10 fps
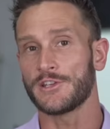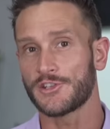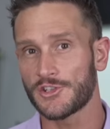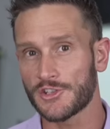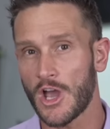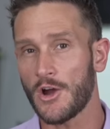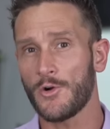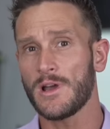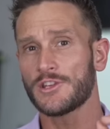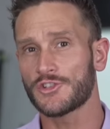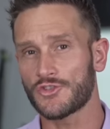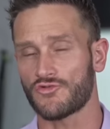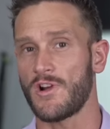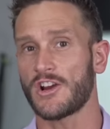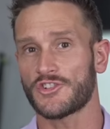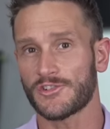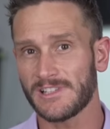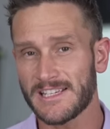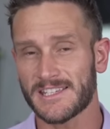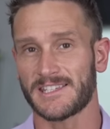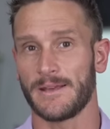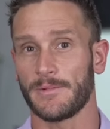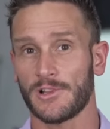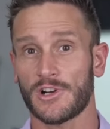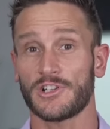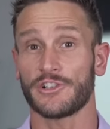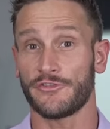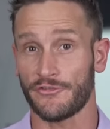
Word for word: is so structurally similar to